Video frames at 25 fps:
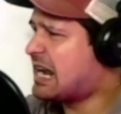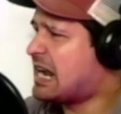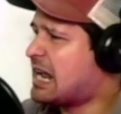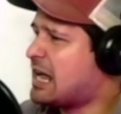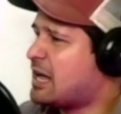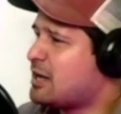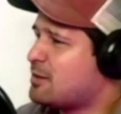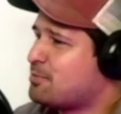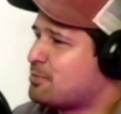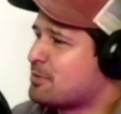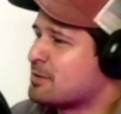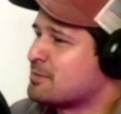
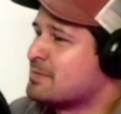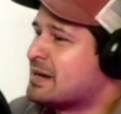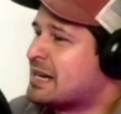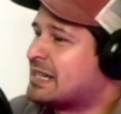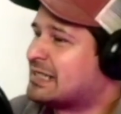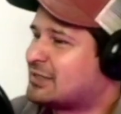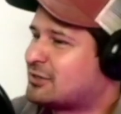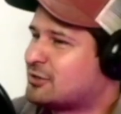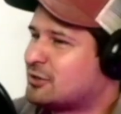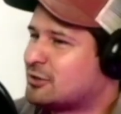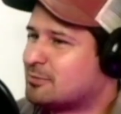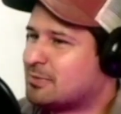I'll put my
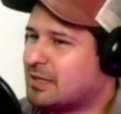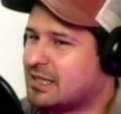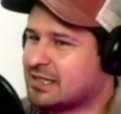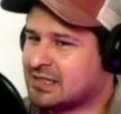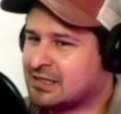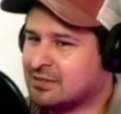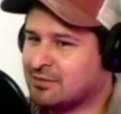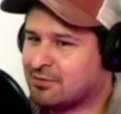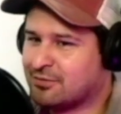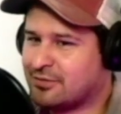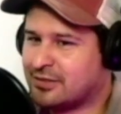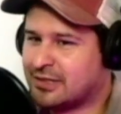school
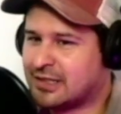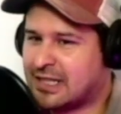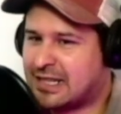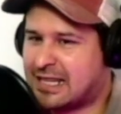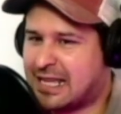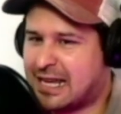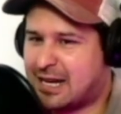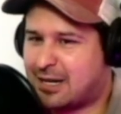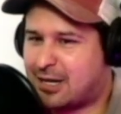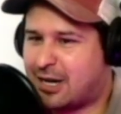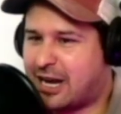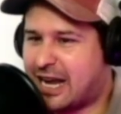bus in front of
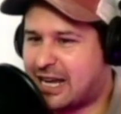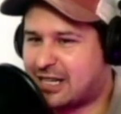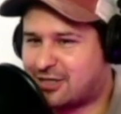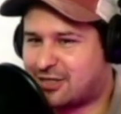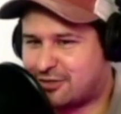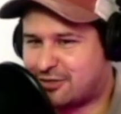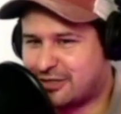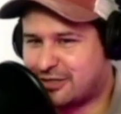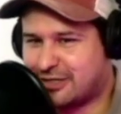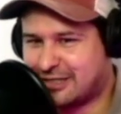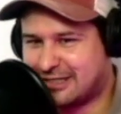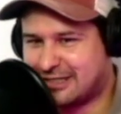that gas truck.